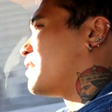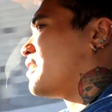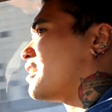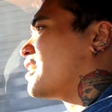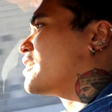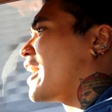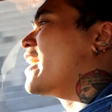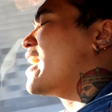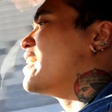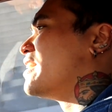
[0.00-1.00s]
With, the
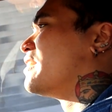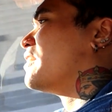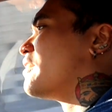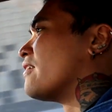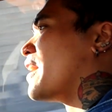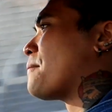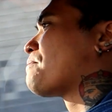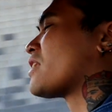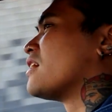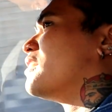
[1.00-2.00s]
880, right?
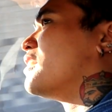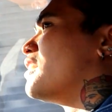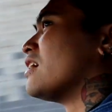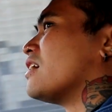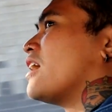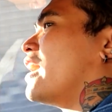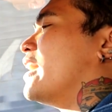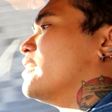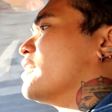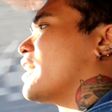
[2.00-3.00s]

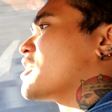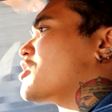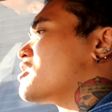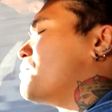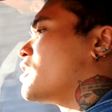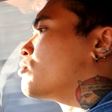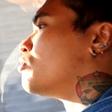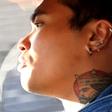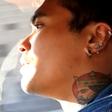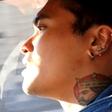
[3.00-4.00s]
And then like it starts being
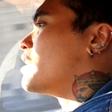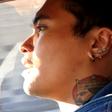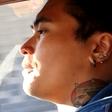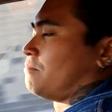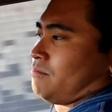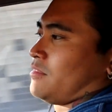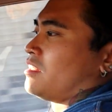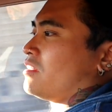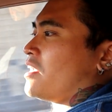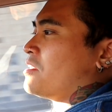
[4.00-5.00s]
cool when he
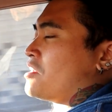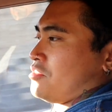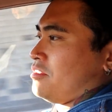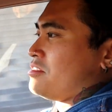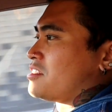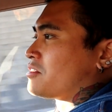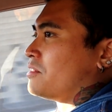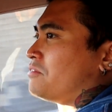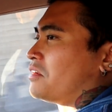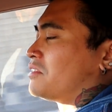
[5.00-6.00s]
you know, they introduced the
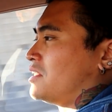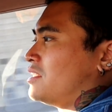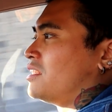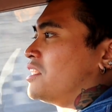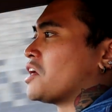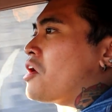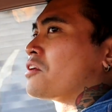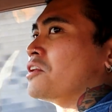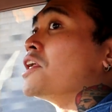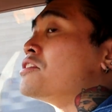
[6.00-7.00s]
350, the
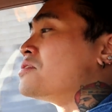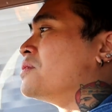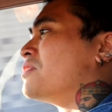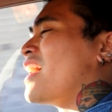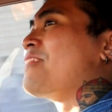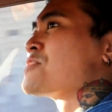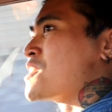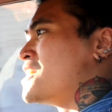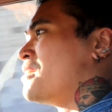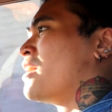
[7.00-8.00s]
R32, the
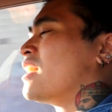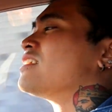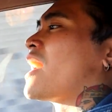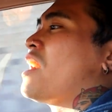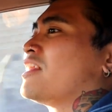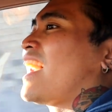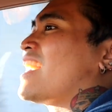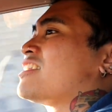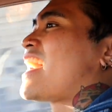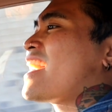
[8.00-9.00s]
FC, like how they
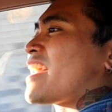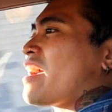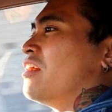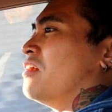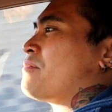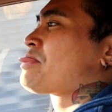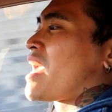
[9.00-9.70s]
had to add aero.